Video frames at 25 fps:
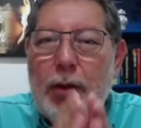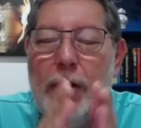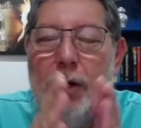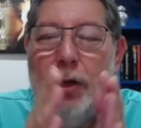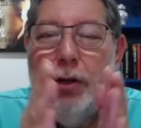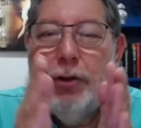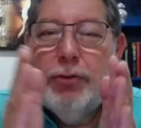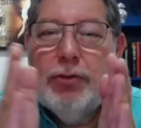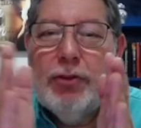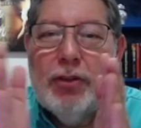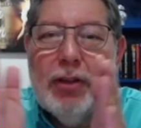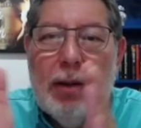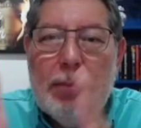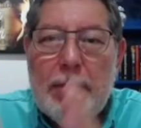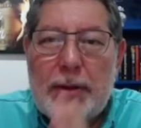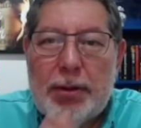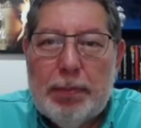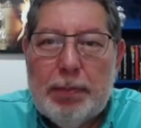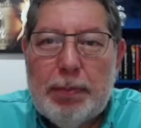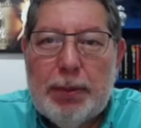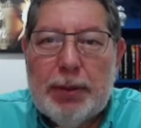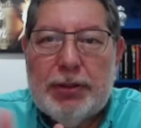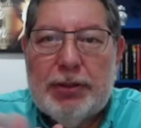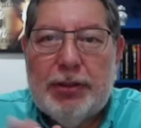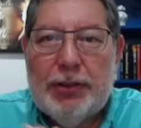some of the
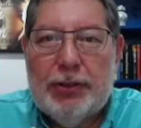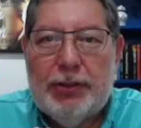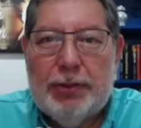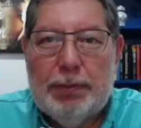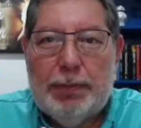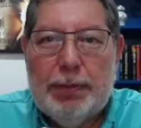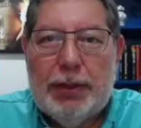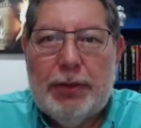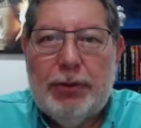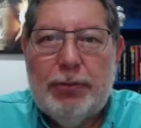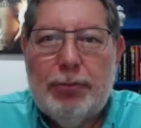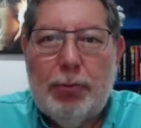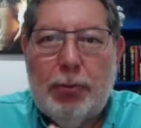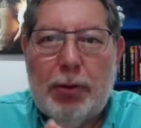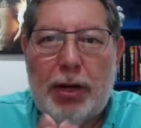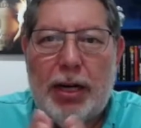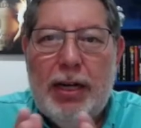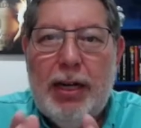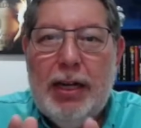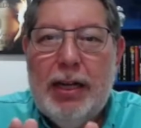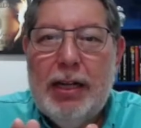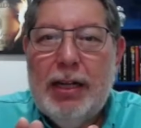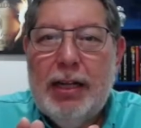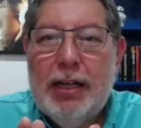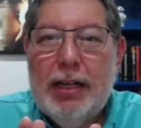participants
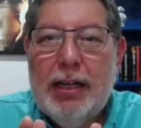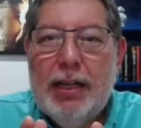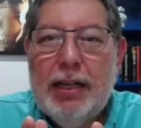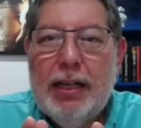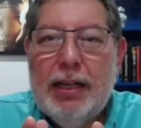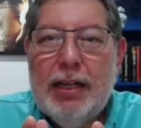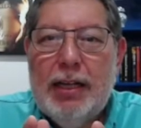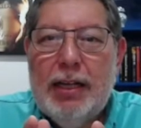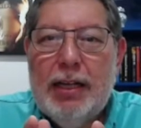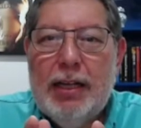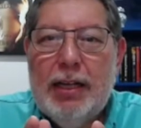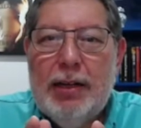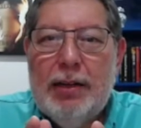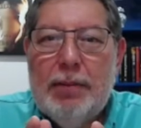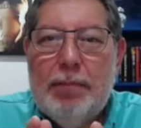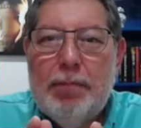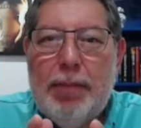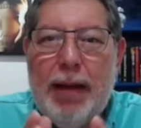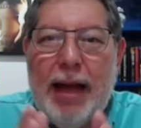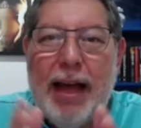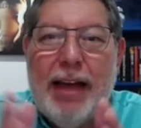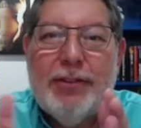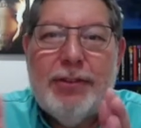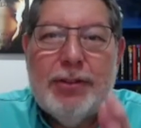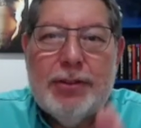were
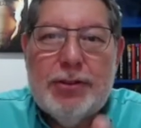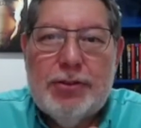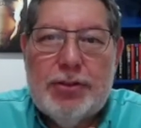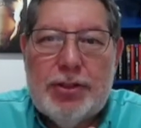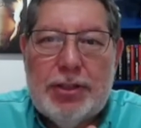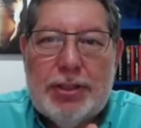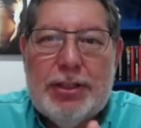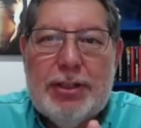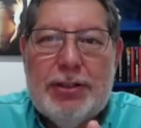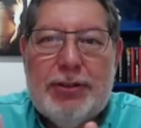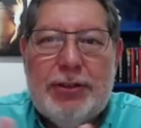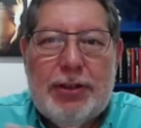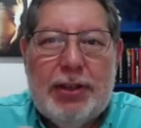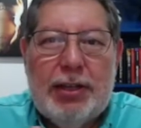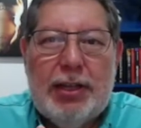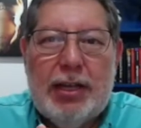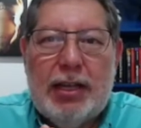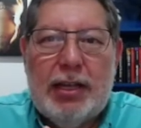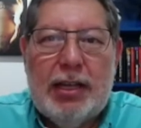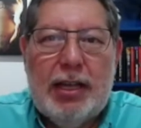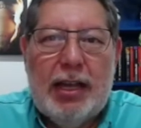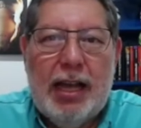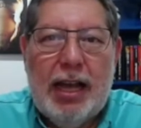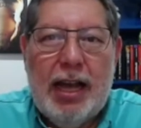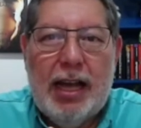passengers in
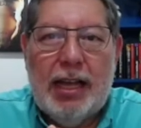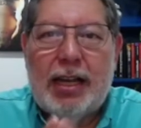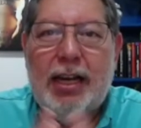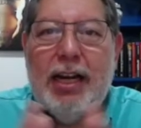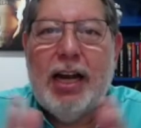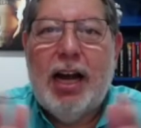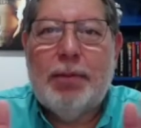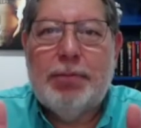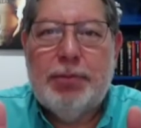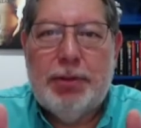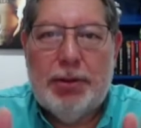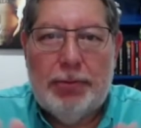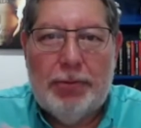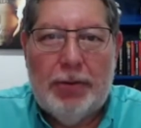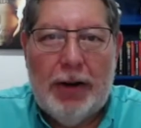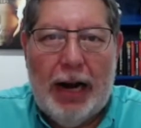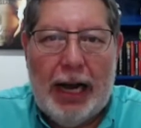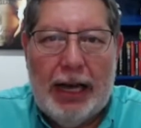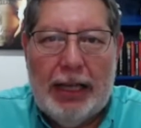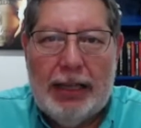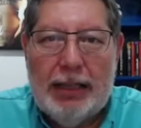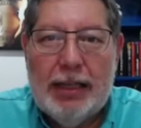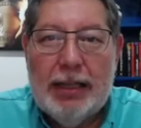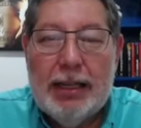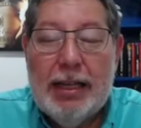a helicopter
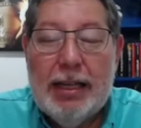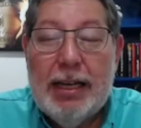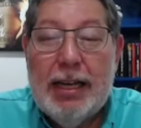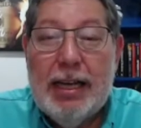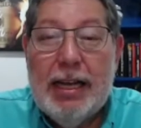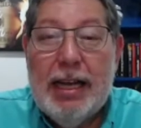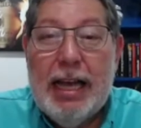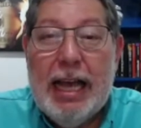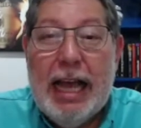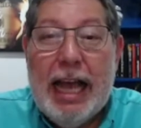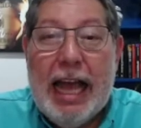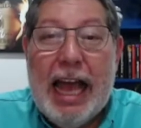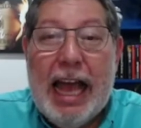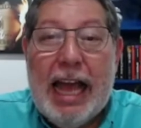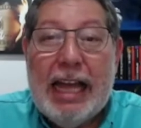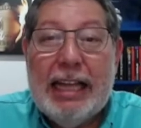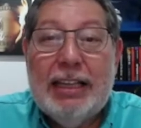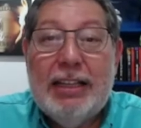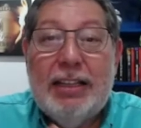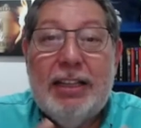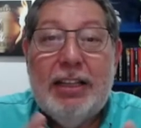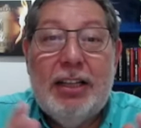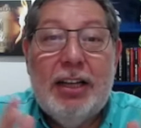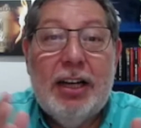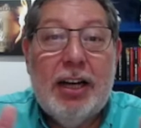ride, and
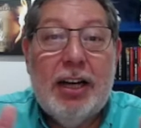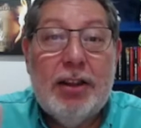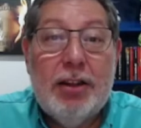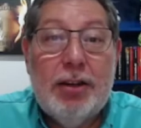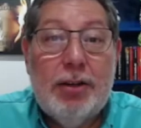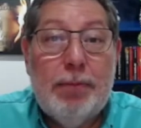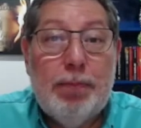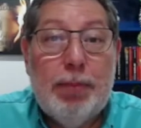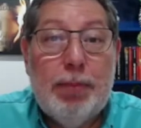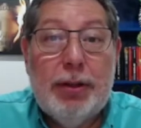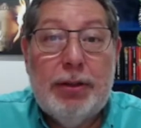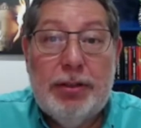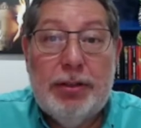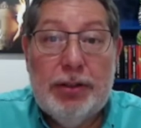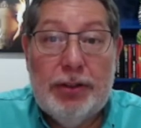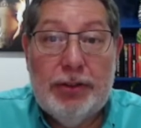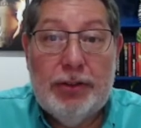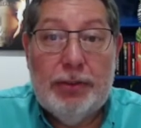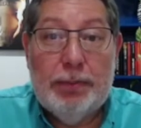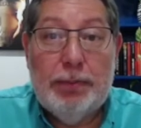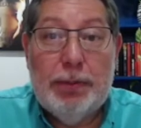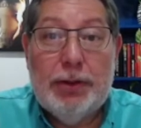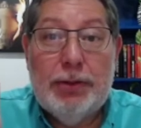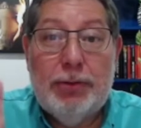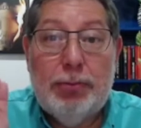the other
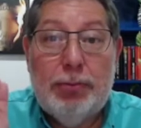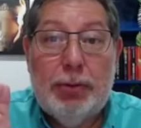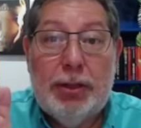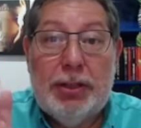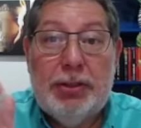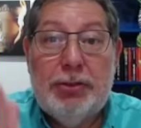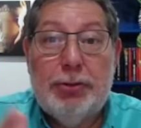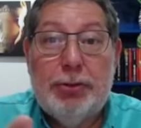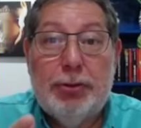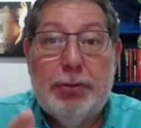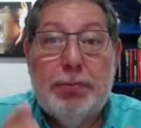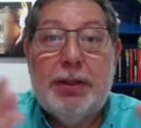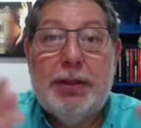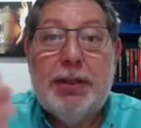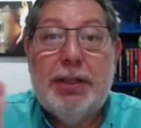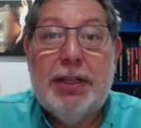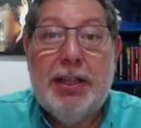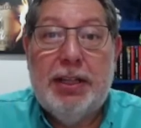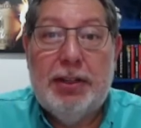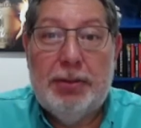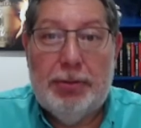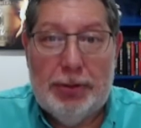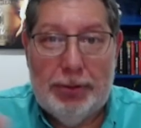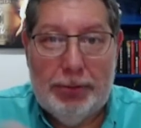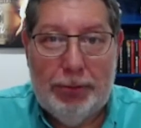participants were
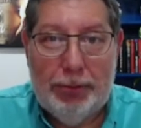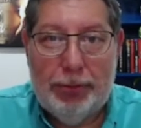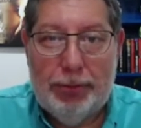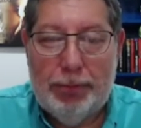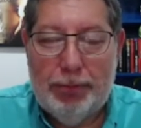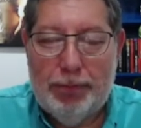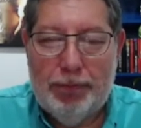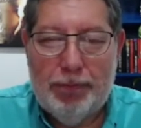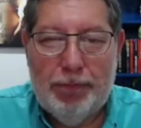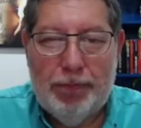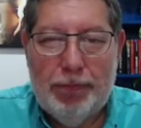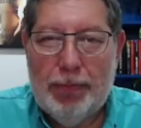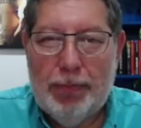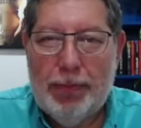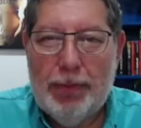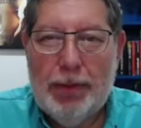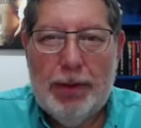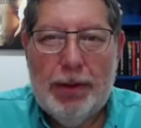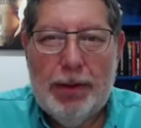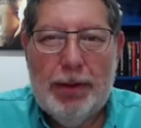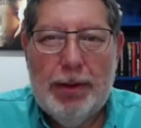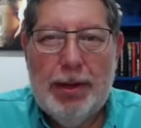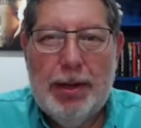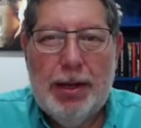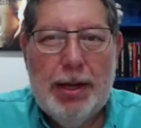superheroes.
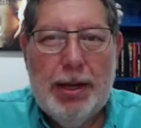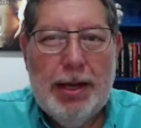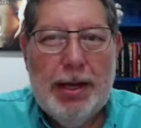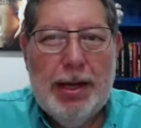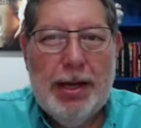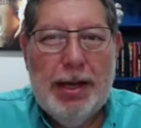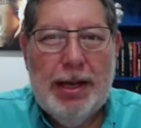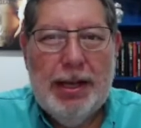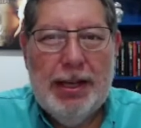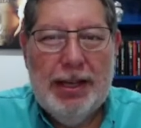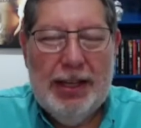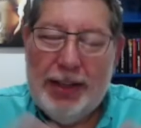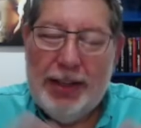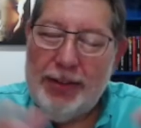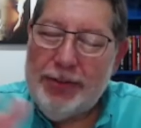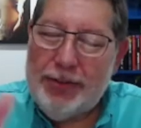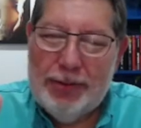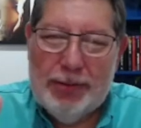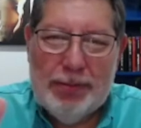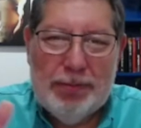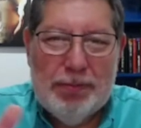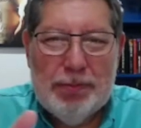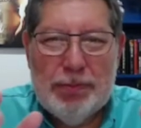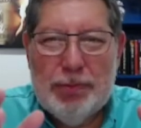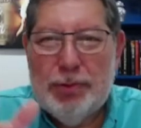
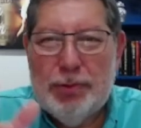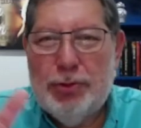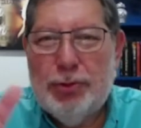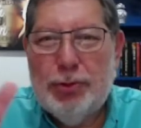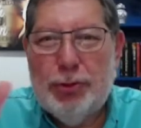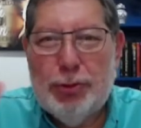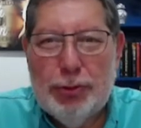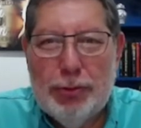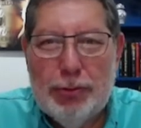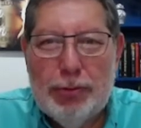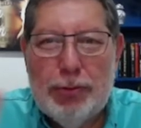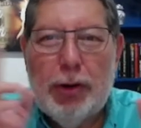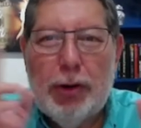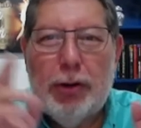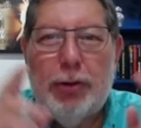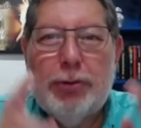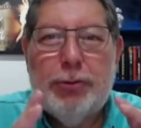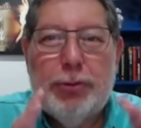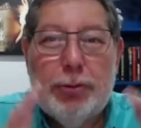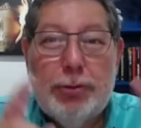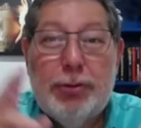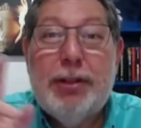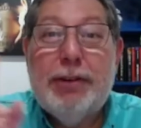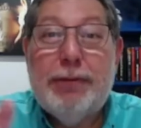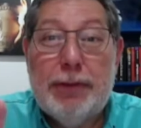Yes, two
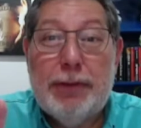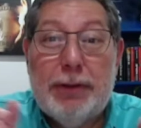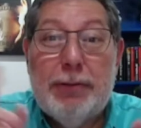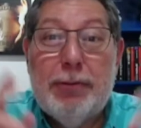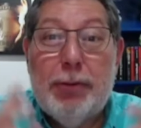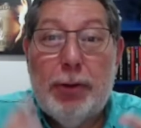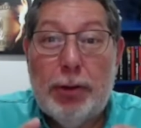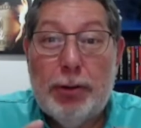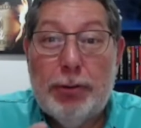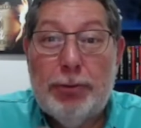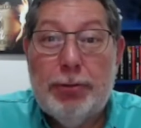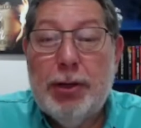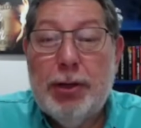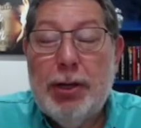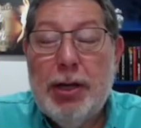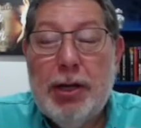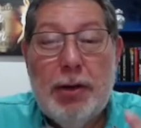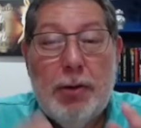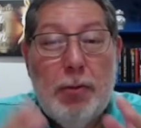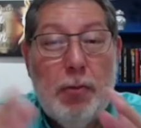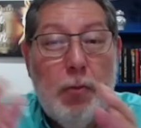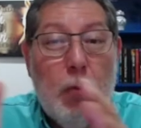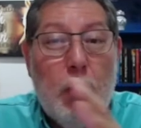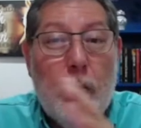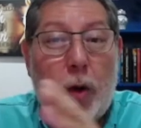different roles.
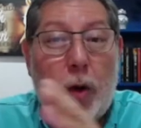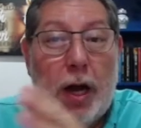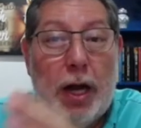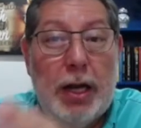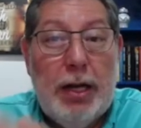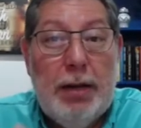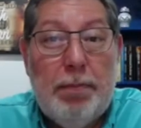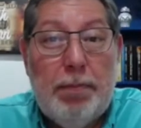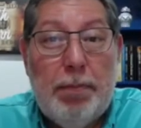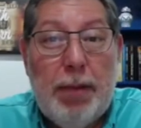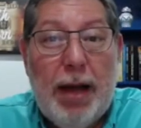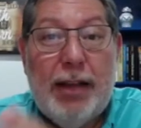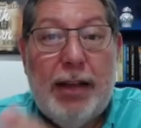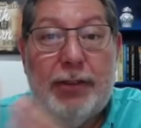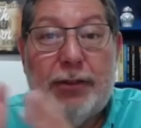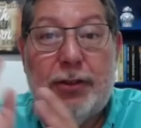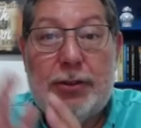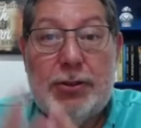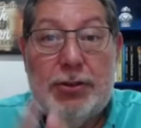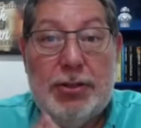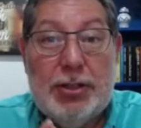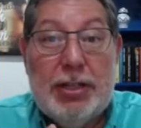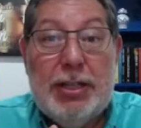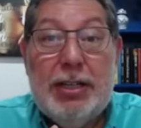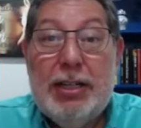One
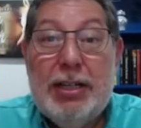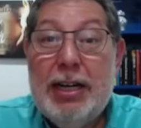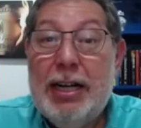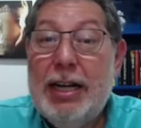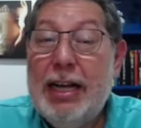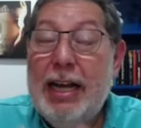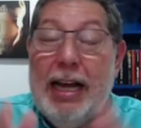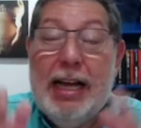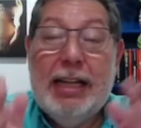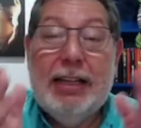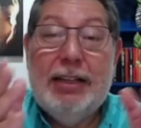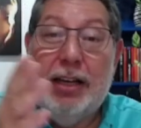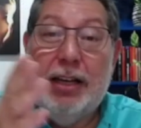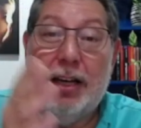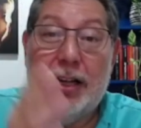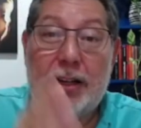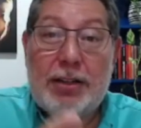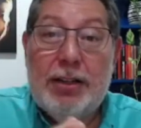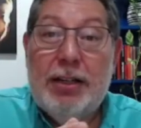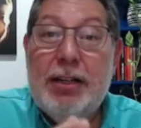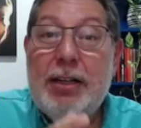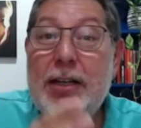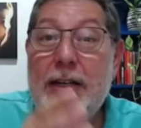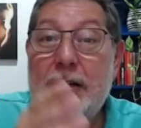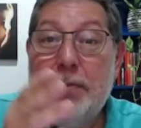passenger and the
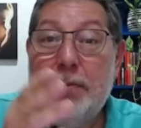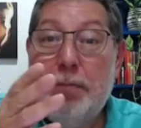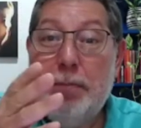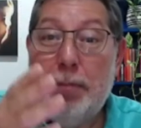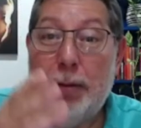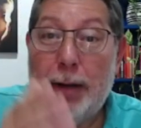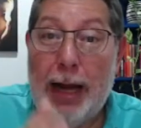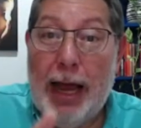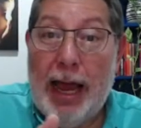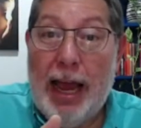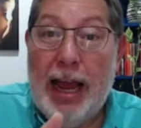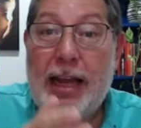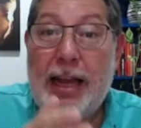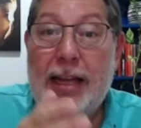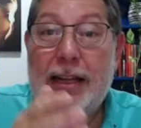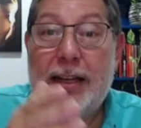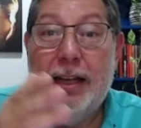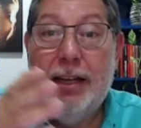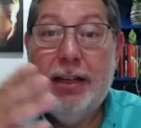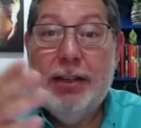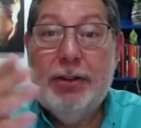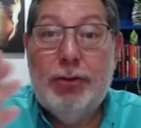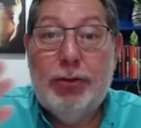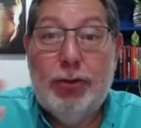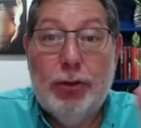other playing
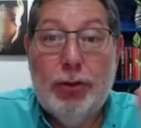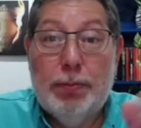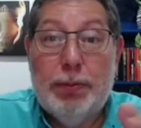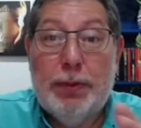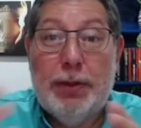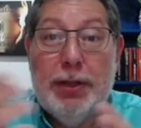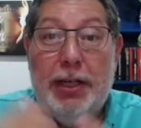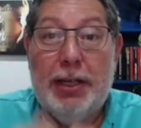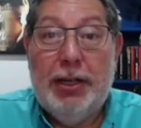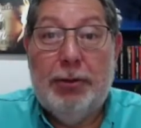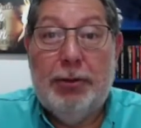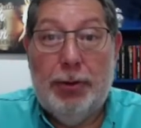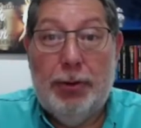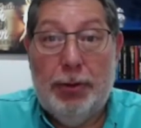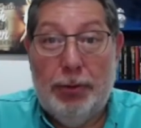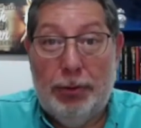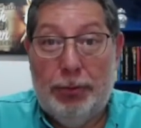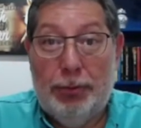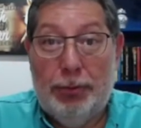superheroes.